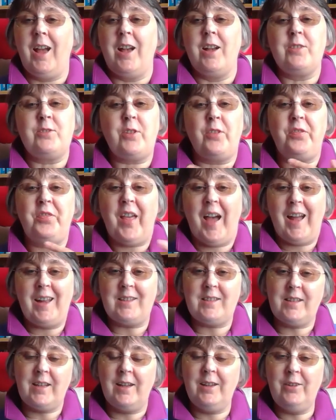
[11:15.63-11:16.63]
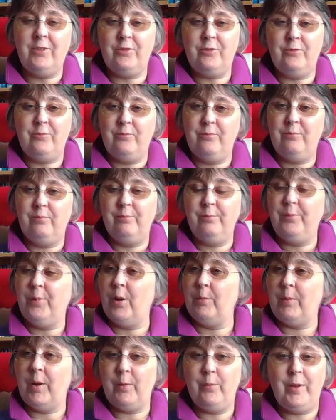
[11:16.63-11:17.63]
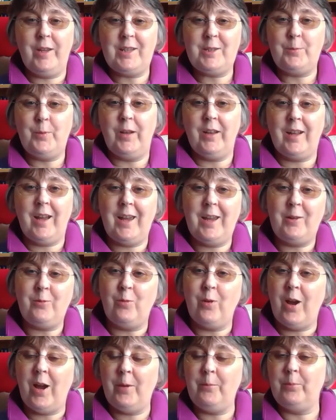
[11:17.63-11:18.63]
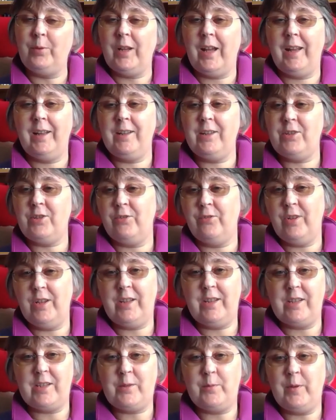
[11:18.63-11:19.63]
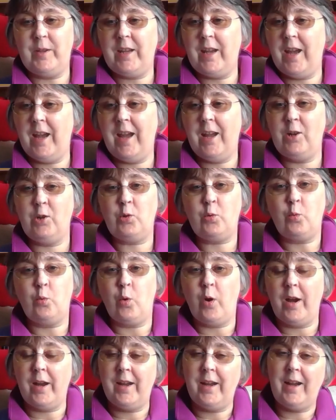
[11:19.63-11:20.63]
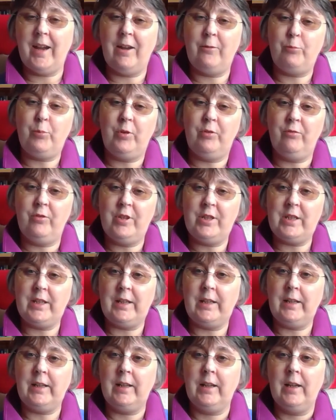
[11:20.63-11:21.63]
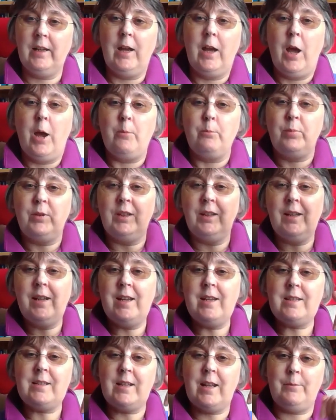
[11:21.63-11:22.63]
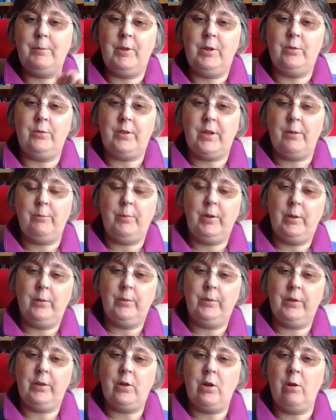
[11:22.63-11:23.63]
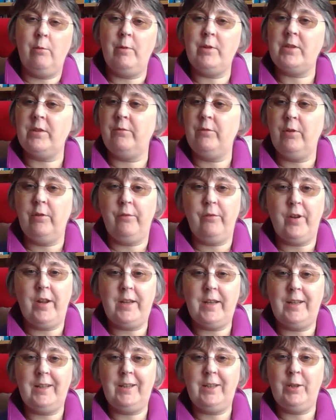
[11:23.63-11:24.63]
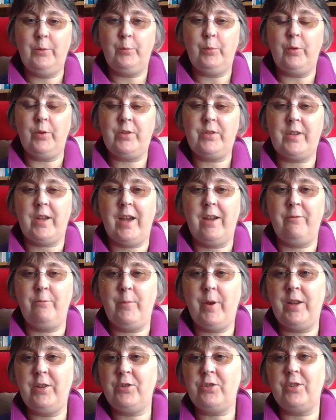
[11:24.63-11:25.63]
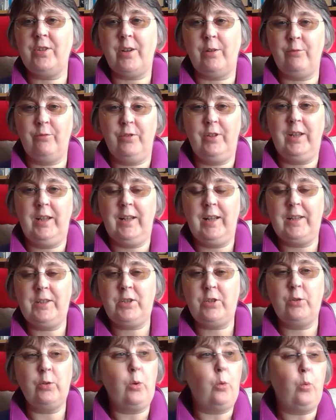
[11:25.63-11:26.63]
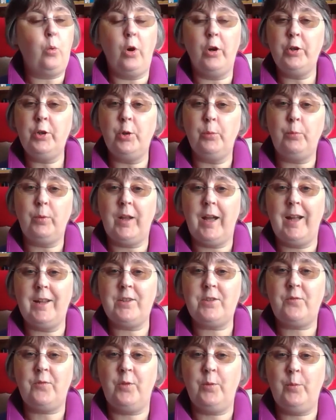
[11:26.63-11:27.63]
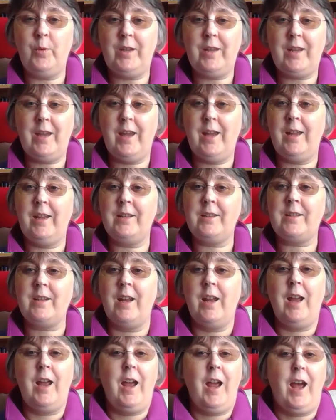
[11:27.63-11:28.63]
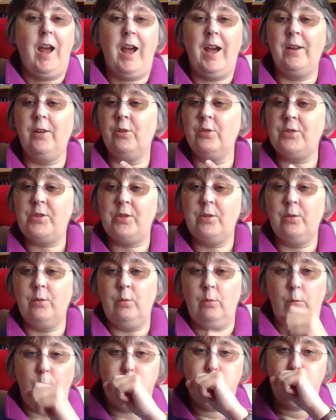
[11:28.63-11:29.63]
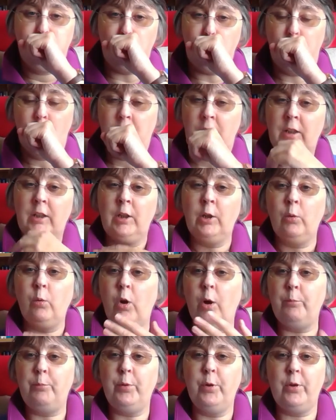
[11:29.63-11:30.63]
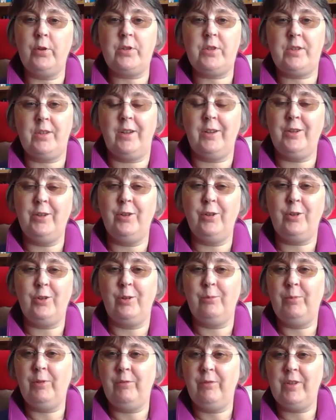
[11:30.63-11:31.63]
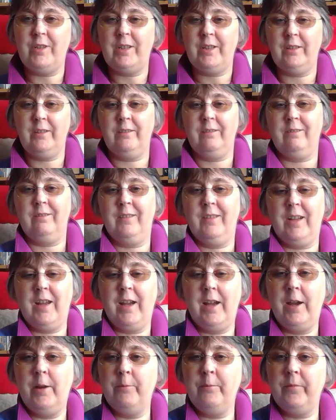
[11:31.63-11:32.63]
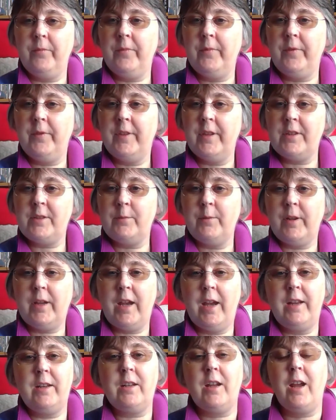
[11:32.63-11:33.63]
So that's kind of what my week's been like, what I'm planning to read this weekend, what I have been reading. Please let me know down below in the comments if you've read any of the books that I've mentioned. I'd really like to know. What are your plans for the weekend? And also, what books are you going to be reading this weekend?